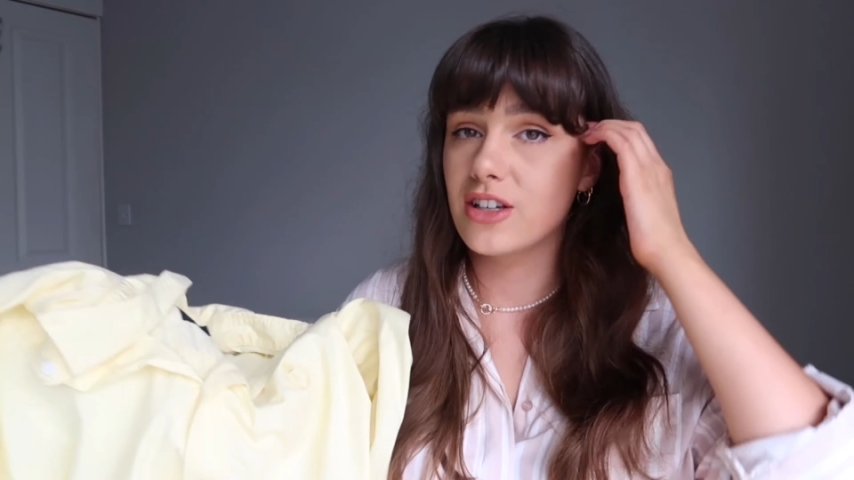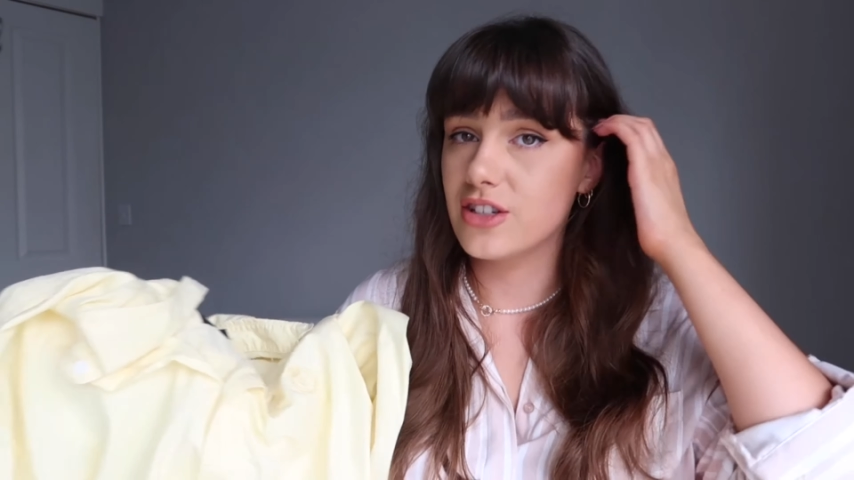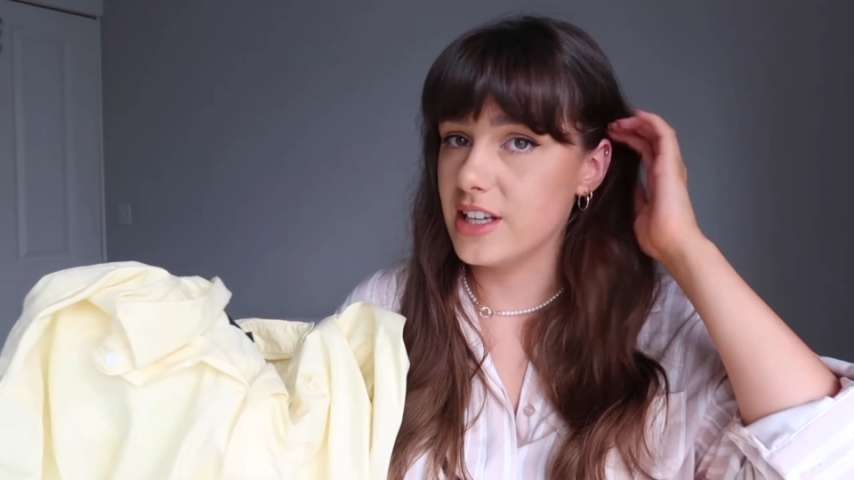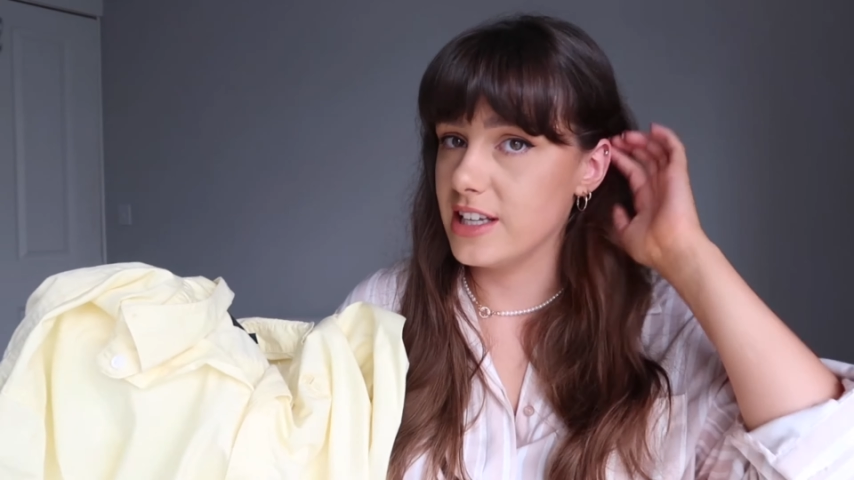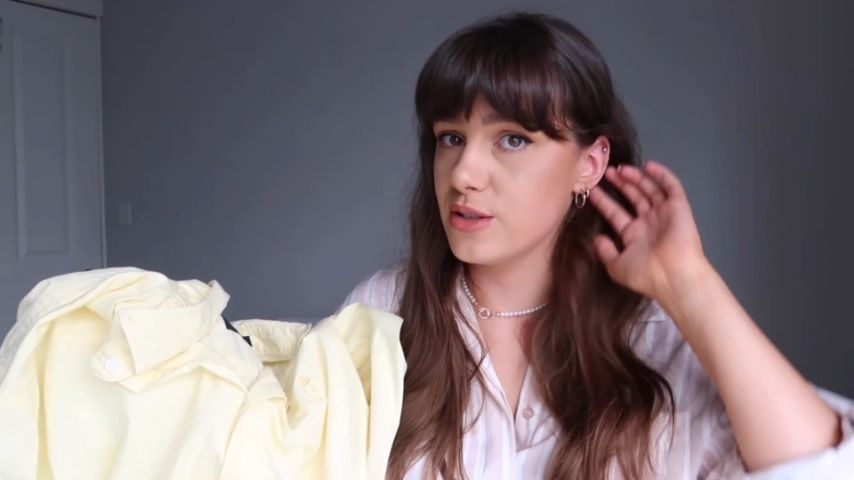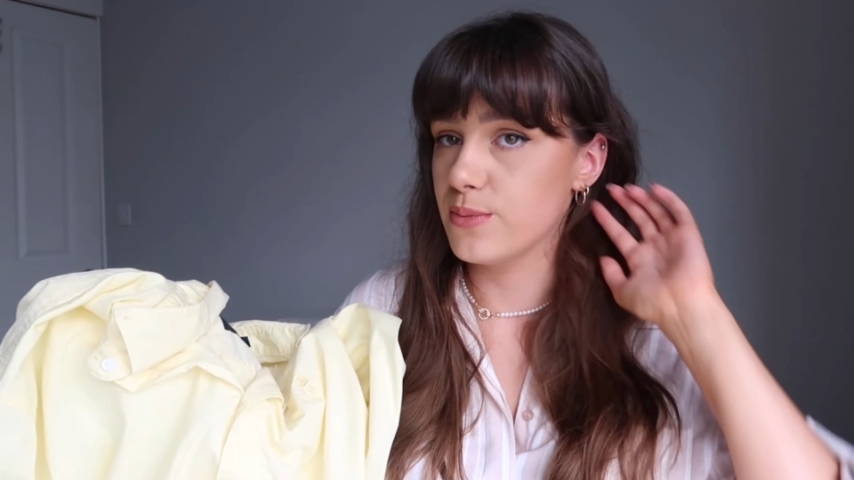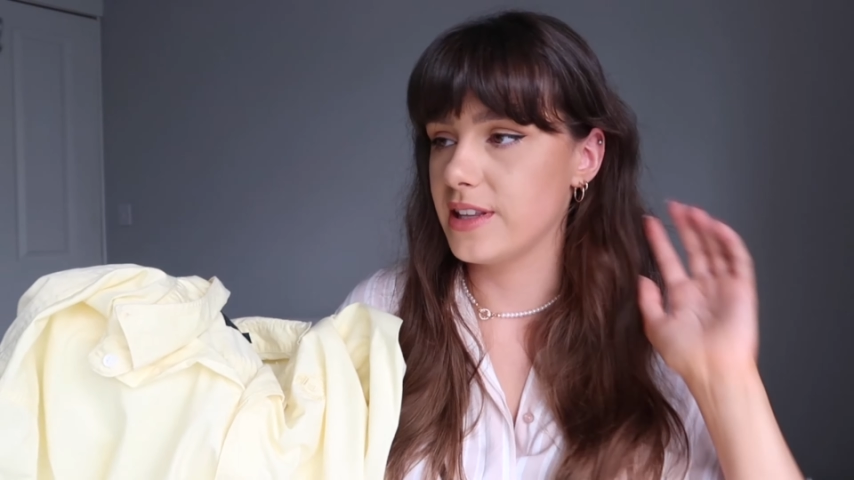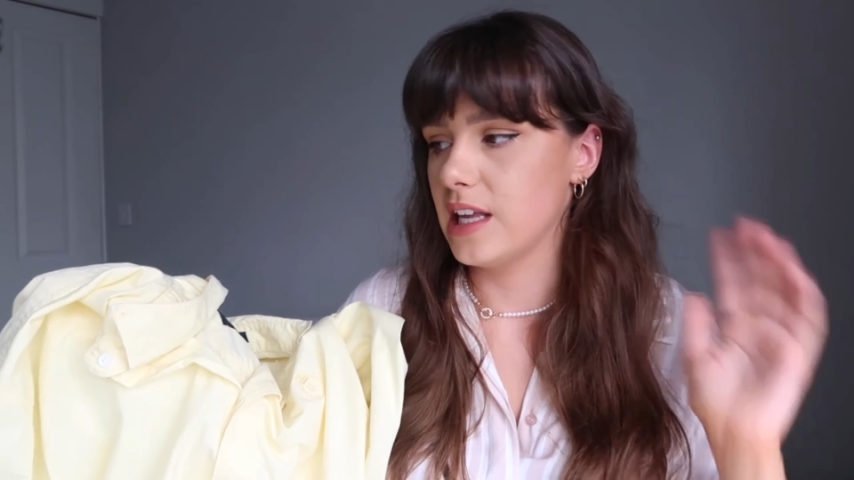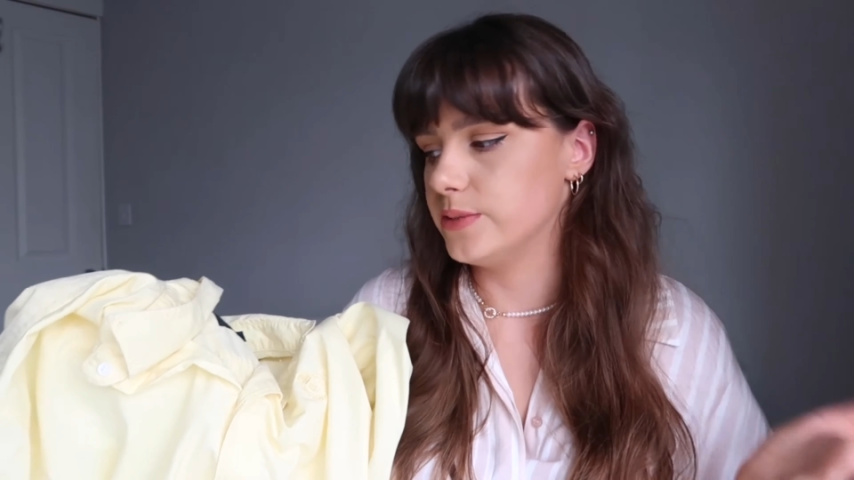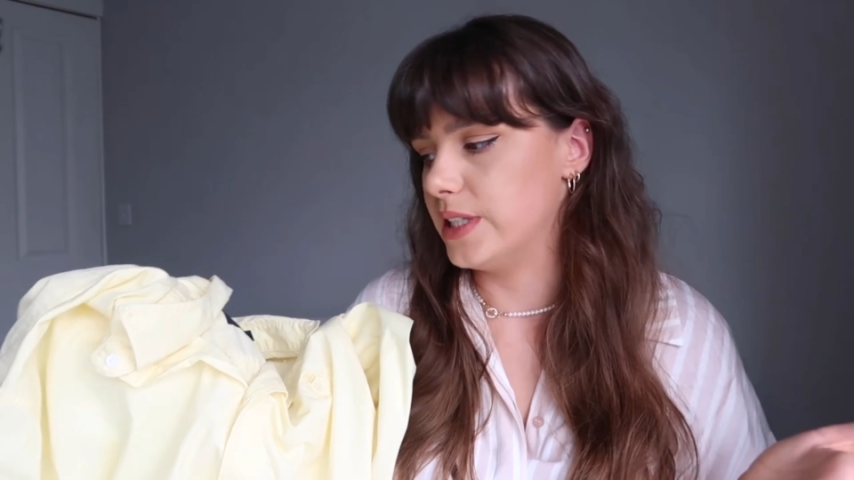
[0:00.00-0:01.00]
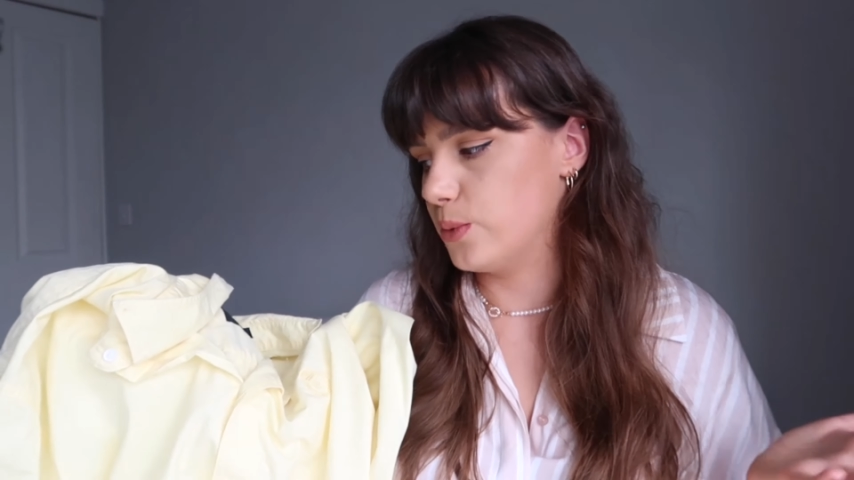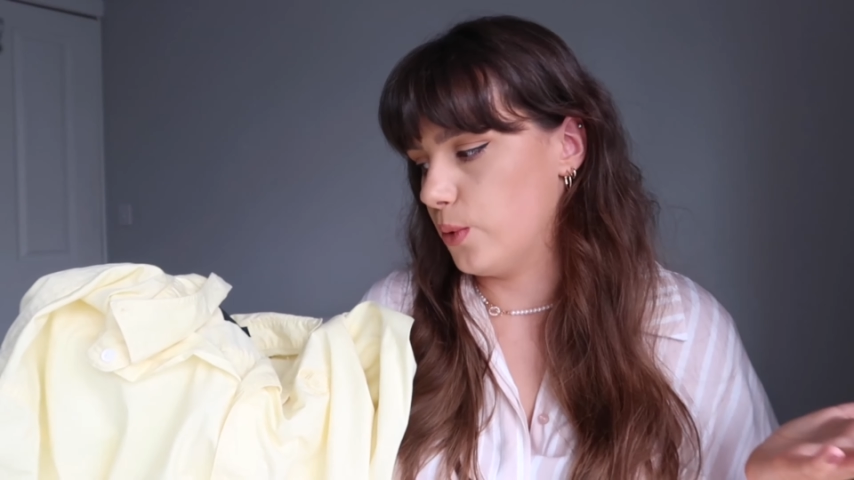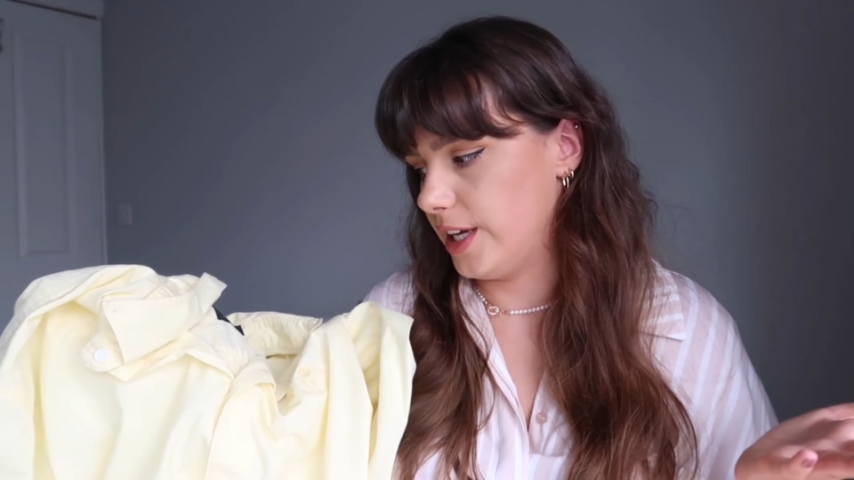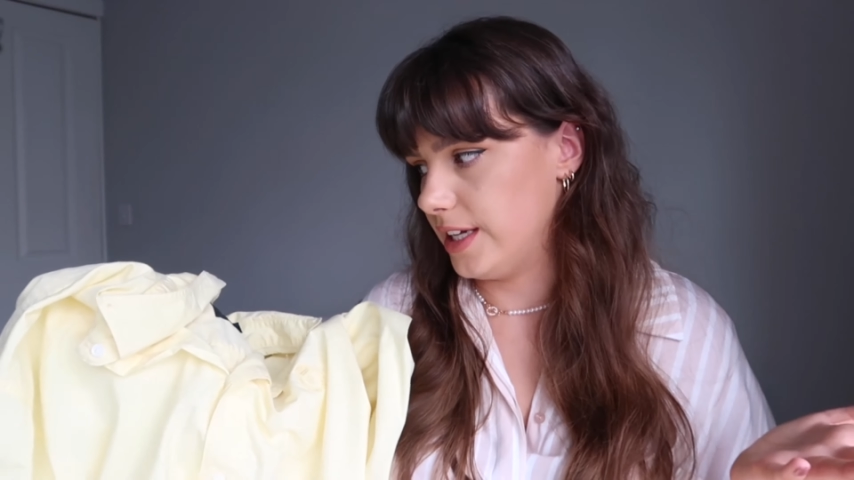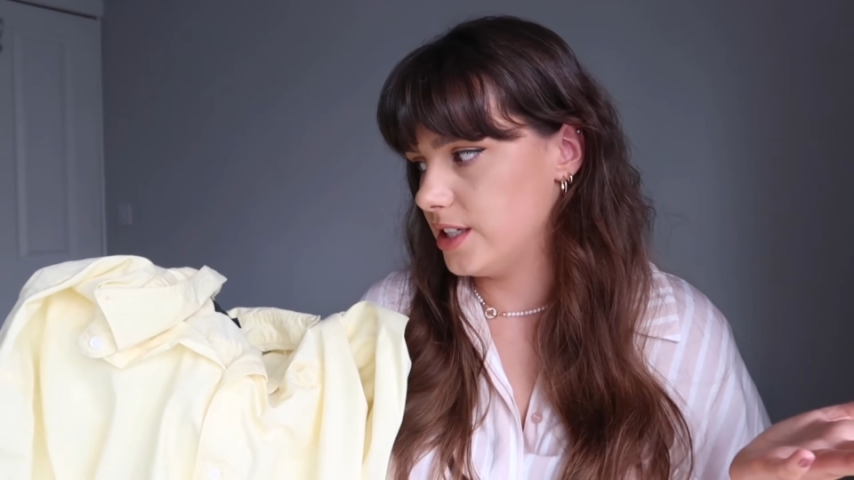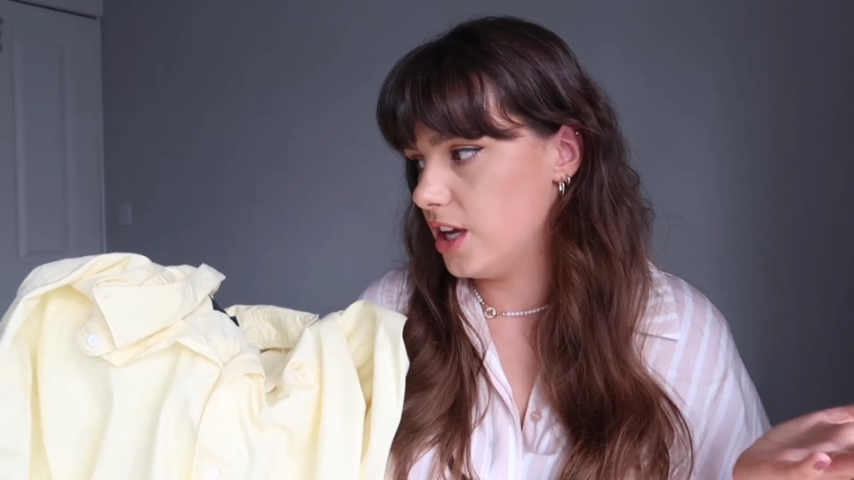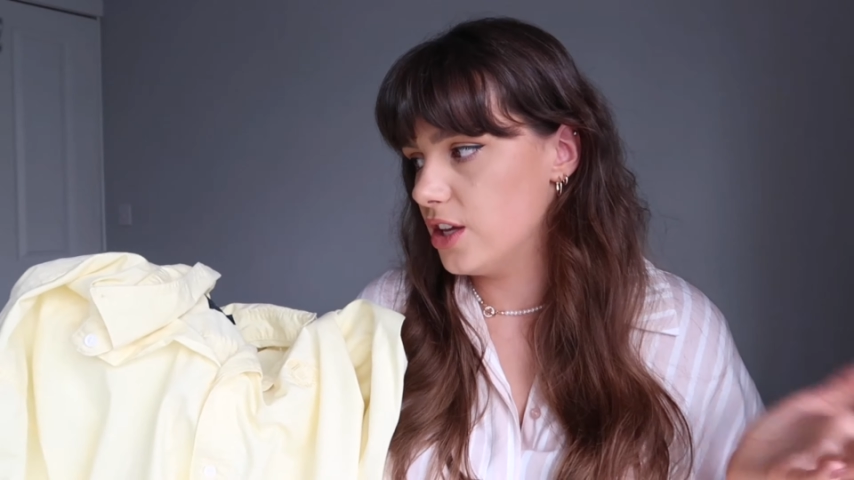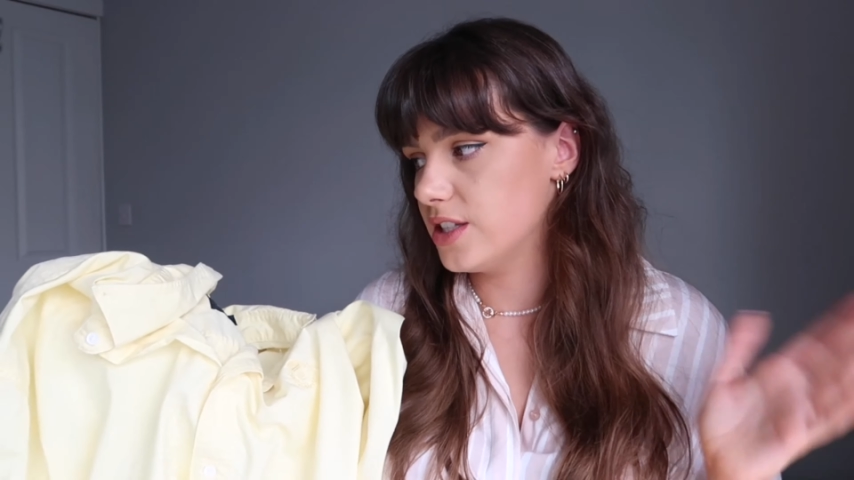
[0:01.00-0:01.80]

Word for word: because it is something that I really wanted